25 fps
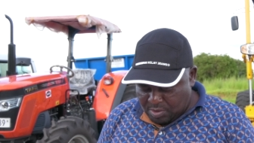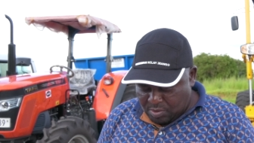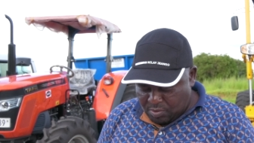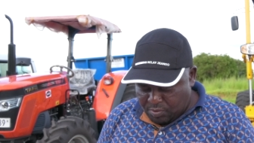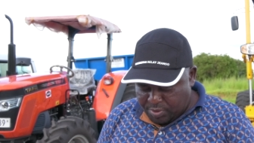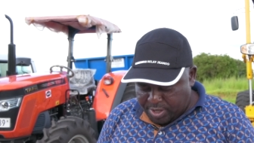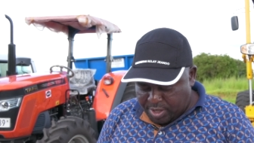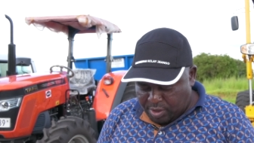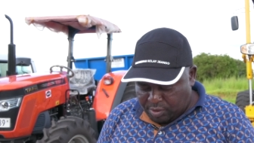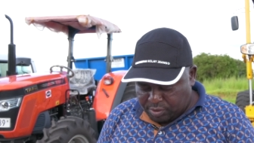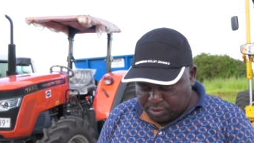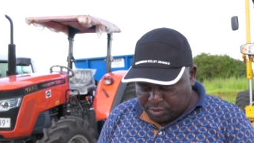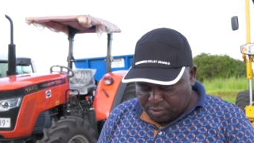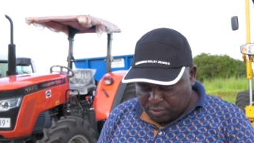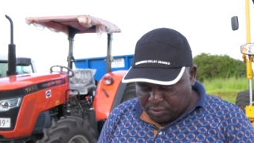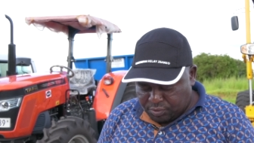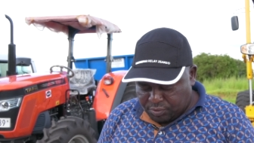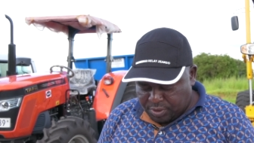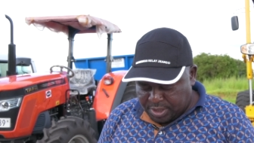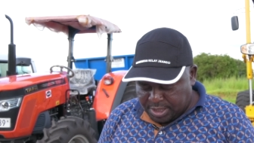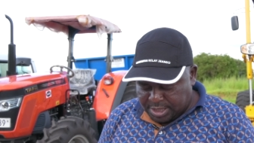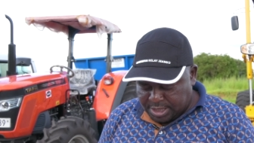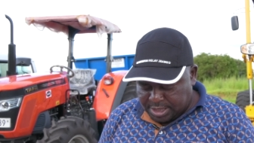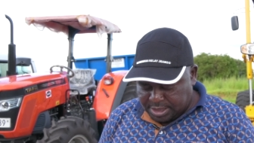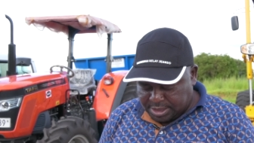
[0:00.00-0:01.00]
We are also
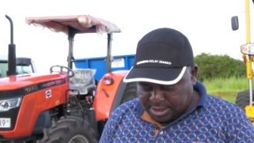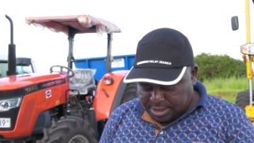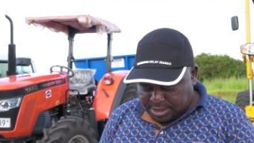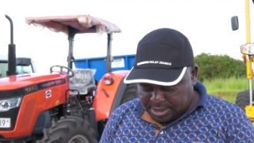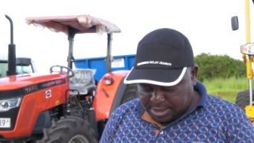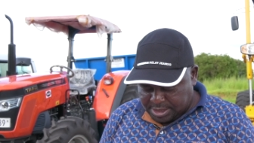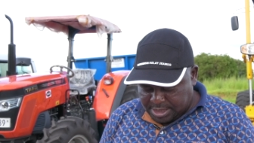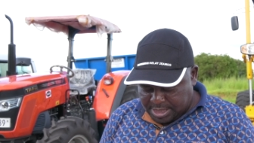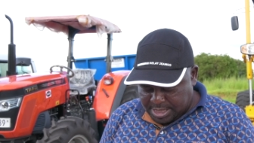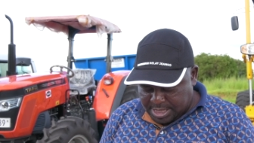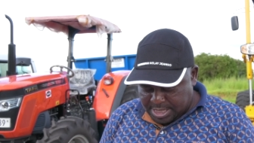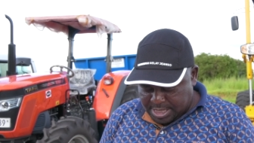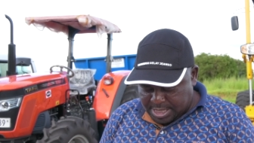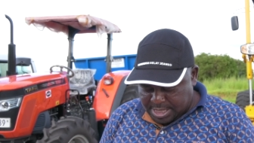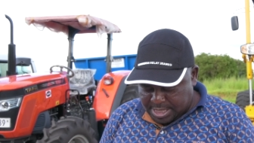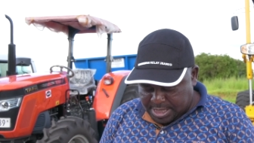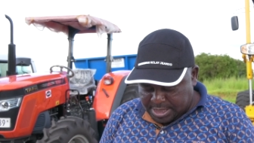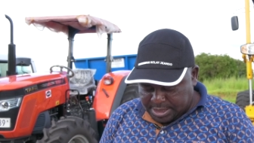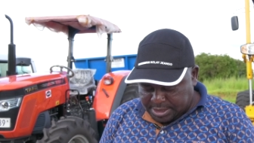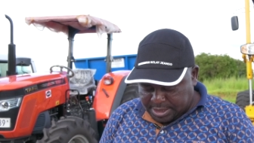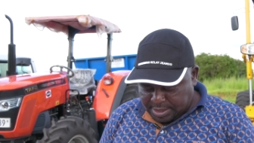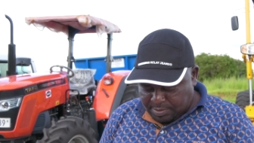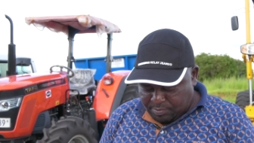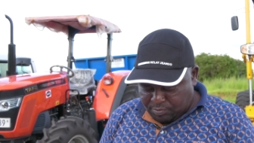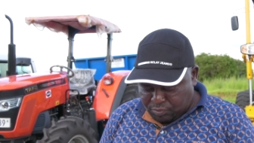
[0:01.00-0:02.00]
doing this
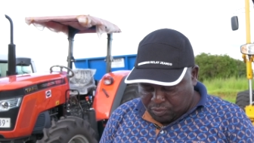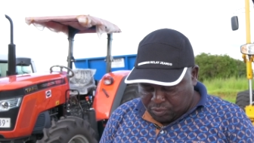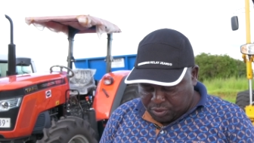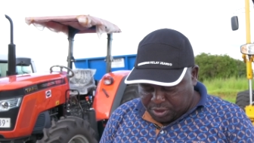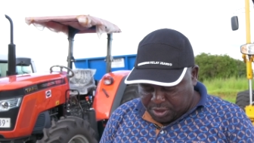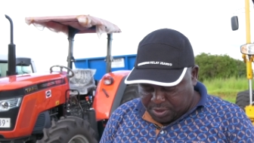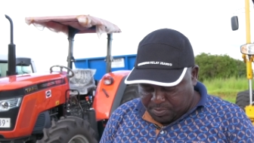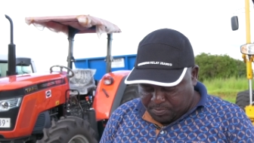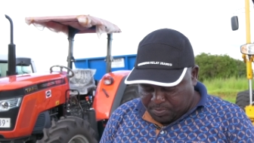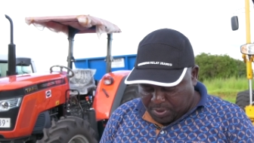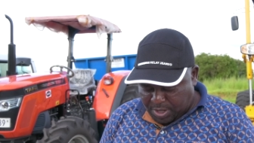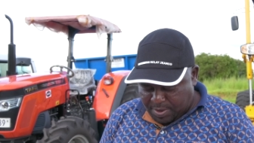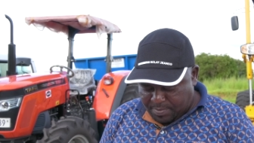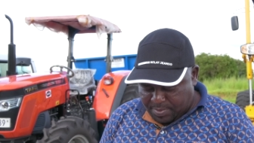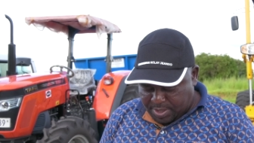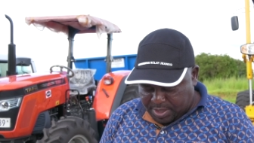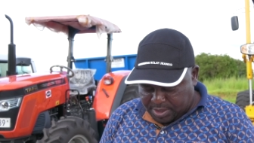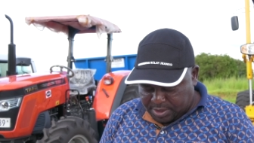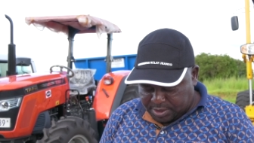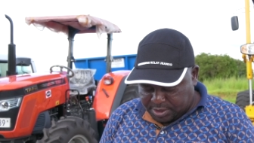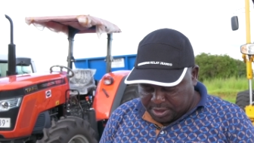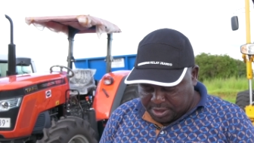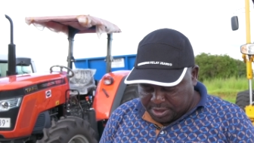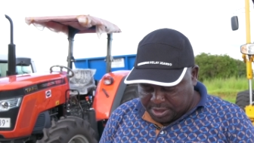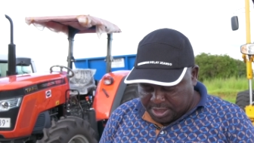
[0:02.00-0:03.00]
Chambuzi Primary,
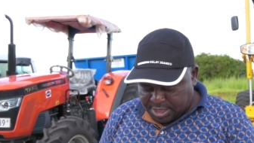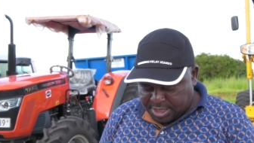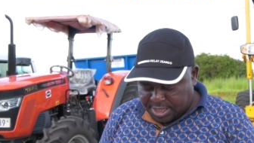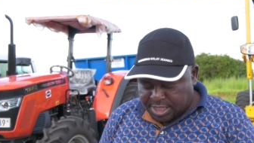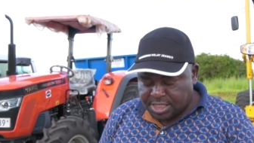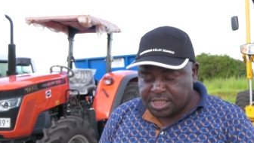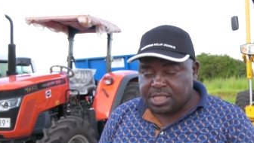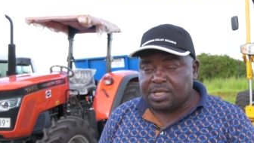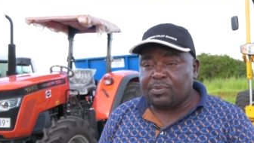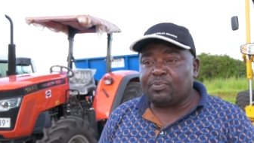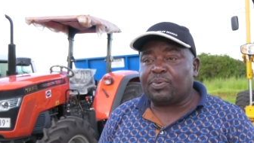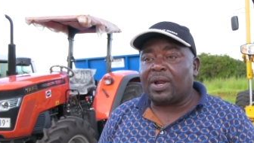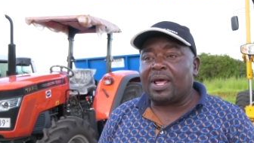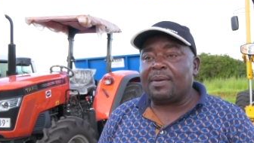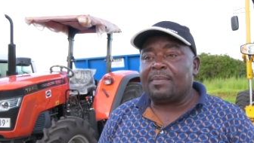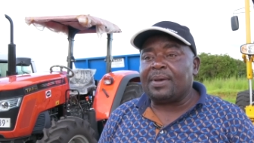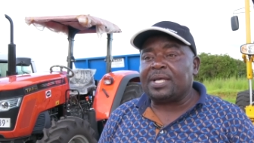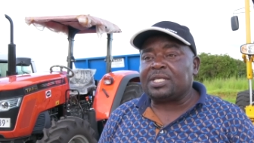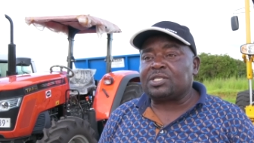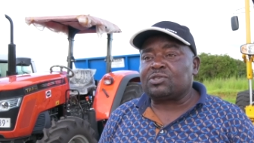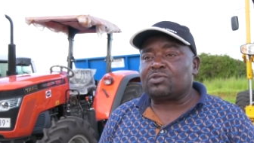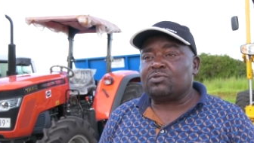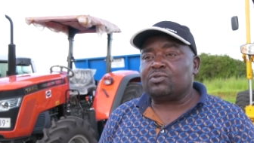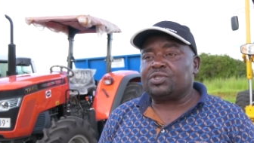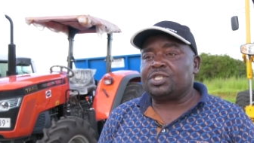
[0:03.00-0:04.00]
Chizingizi Primary
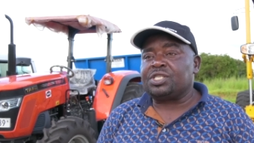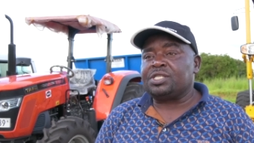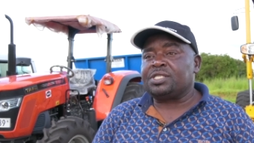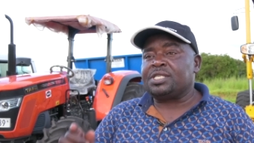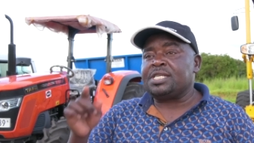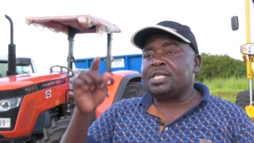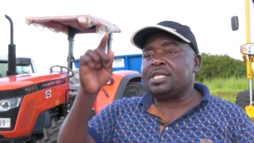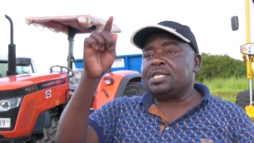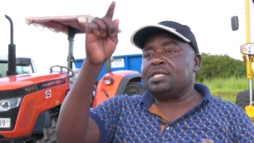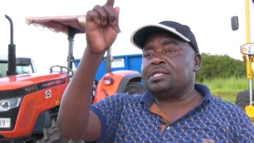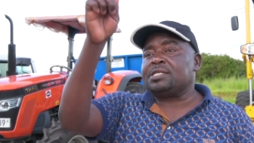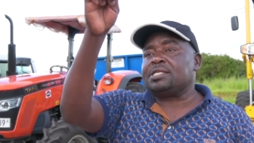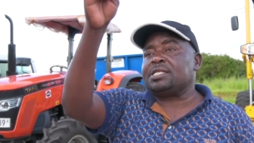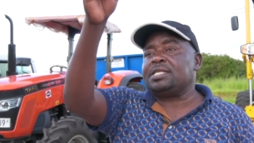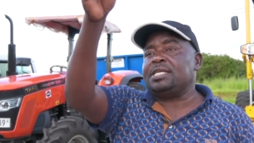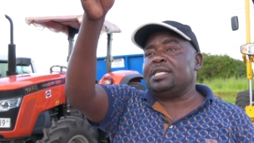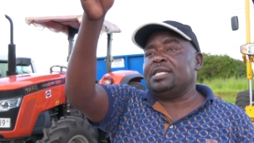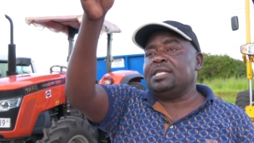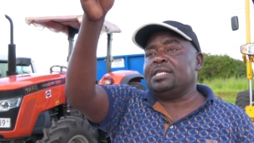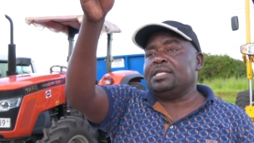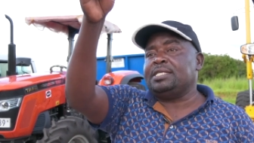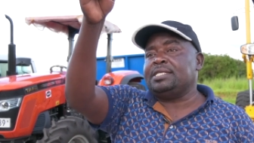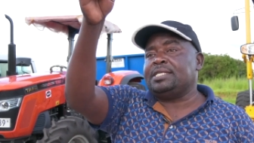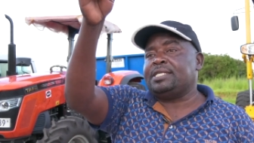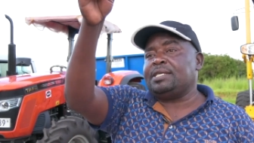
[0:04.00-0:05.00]
School, Chizingizi
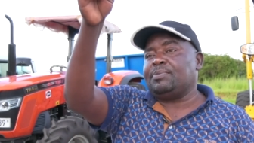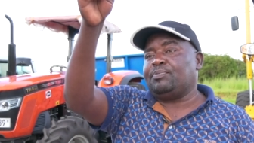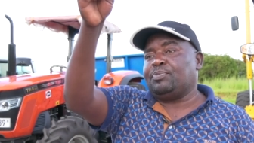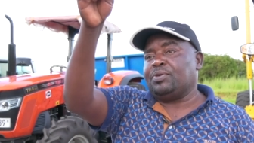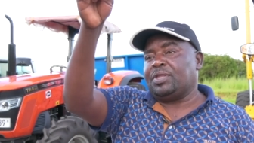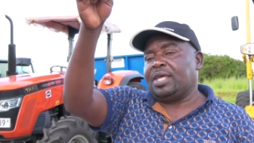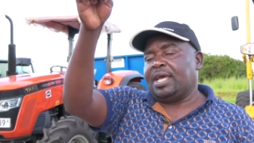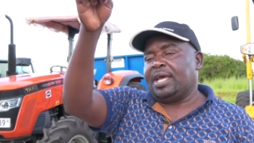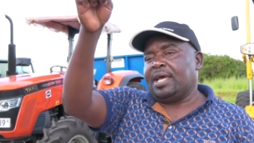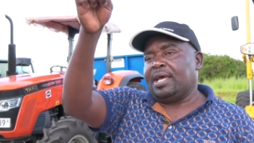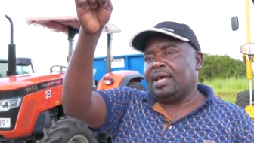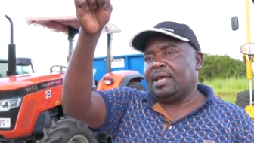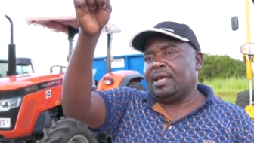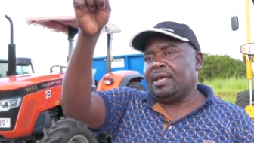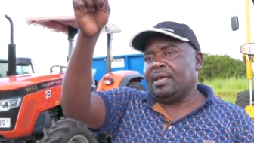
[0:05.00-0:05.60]
in deep there.